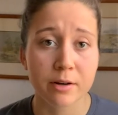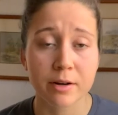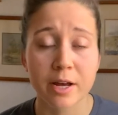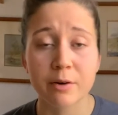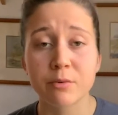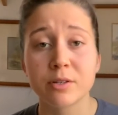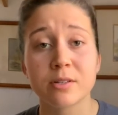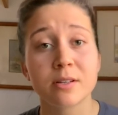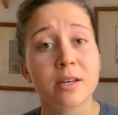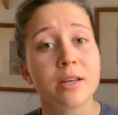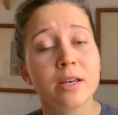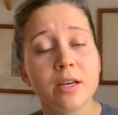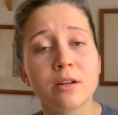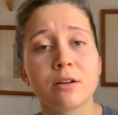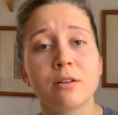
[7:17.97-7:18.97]
and I was
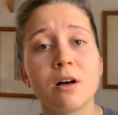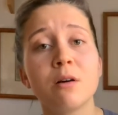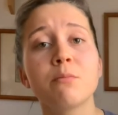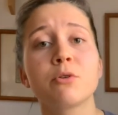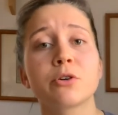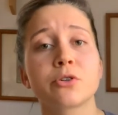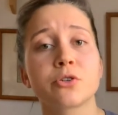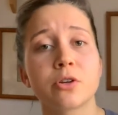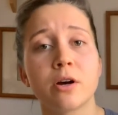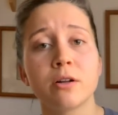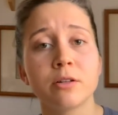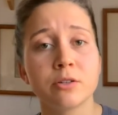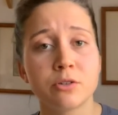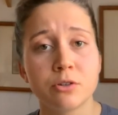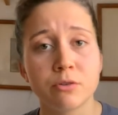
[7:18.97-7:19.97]
in a lot more
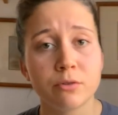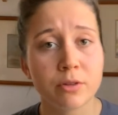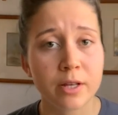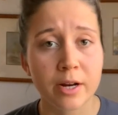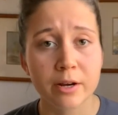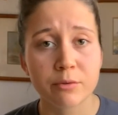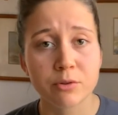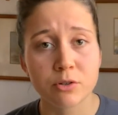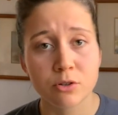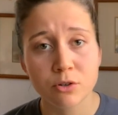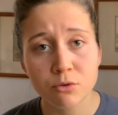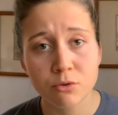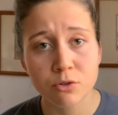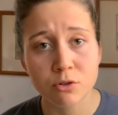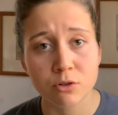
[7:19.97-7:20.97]
solitude than I was
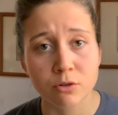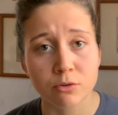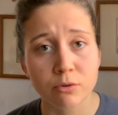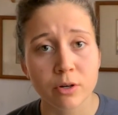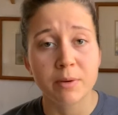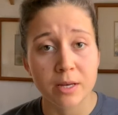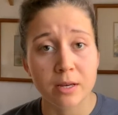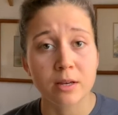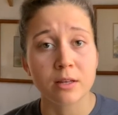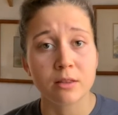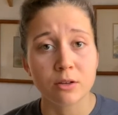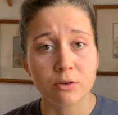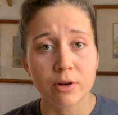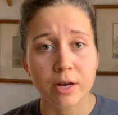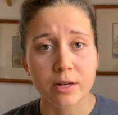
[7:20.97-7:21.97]
used to being in
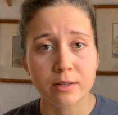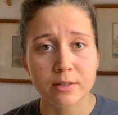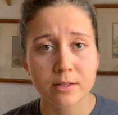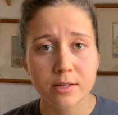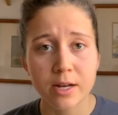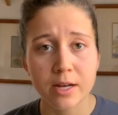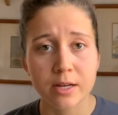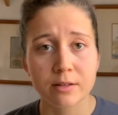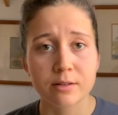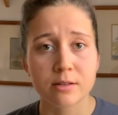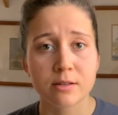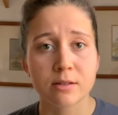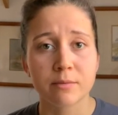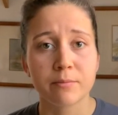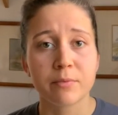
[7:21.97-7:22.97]
the United
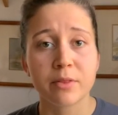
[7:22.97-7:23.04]
States,